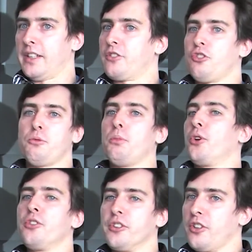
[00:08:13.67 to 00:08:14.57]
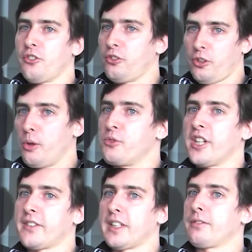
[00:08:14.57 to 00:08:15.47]
like just pointers or
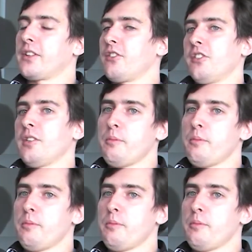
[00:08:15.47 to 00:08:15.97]
object references